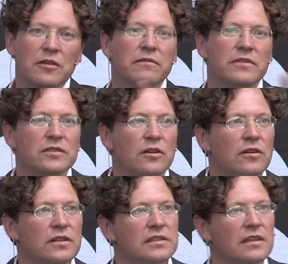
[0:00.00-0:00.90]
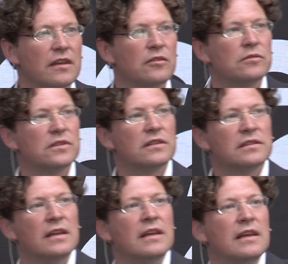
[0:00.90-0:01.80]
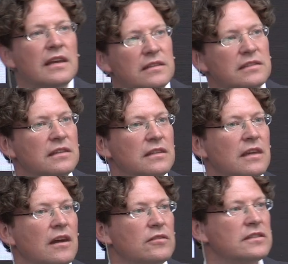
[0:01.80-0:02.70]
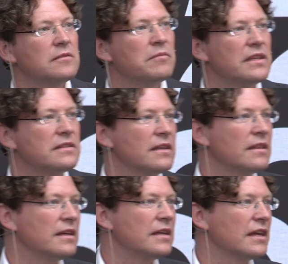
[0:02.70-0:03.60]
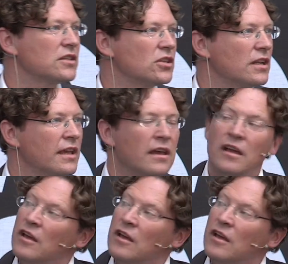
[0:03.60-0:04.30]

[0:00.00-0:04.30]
we convince all stakeholders at a city council meeting that actually